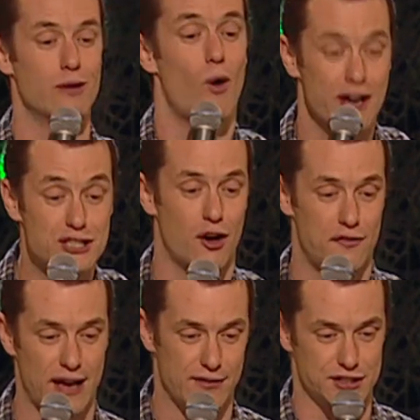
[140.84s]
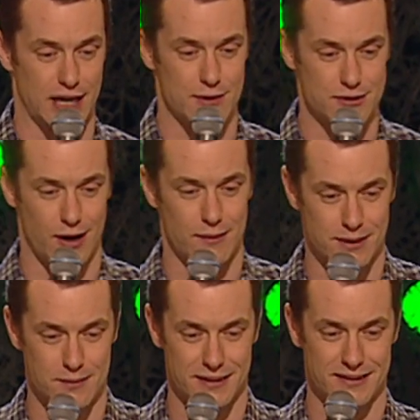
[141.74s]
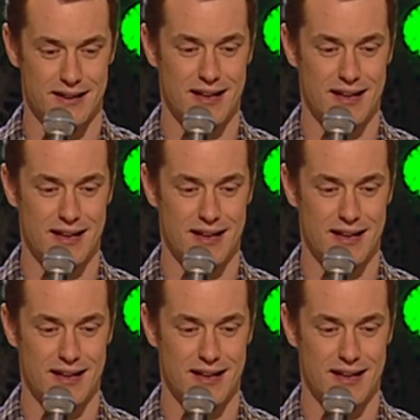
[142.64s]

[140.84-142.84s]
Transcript: think, what is your favourite sandwich? Well,